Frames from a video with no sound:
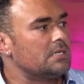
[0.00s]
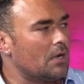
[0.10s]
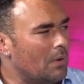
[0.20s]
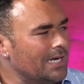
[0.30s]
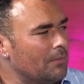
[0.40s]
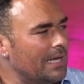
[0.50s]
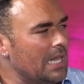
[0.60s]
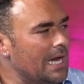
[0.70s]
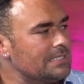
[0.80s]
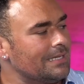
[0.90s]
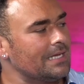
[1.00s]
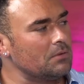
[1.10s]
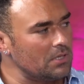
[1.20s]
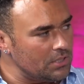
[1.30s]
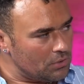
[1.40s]
taekwondo, I liked. I liked
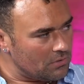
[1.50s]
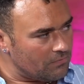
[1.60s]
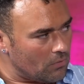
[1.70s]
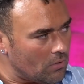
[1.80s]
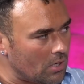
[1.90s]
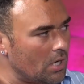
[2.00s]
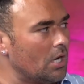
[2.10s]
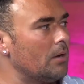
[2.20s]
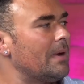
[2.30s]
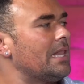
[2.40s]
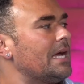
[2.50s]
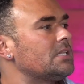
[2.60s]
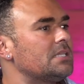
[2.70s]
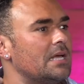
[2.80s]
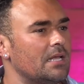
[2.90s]
the uniform. I
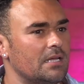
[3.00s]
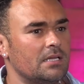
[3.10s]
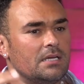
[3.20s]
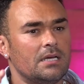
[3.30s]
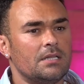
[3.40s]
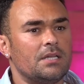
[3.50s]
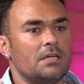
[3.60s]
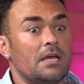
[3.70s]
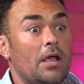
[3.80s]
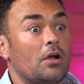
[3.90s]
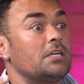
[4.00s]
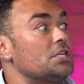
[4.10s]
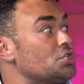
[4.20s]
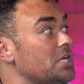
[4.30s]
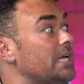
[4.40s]
liked the air
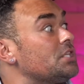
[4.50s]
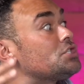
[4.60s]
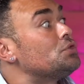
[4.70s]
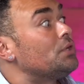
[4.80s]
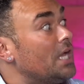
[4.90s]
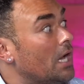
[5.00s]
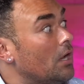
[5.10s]
conditioning in the studio.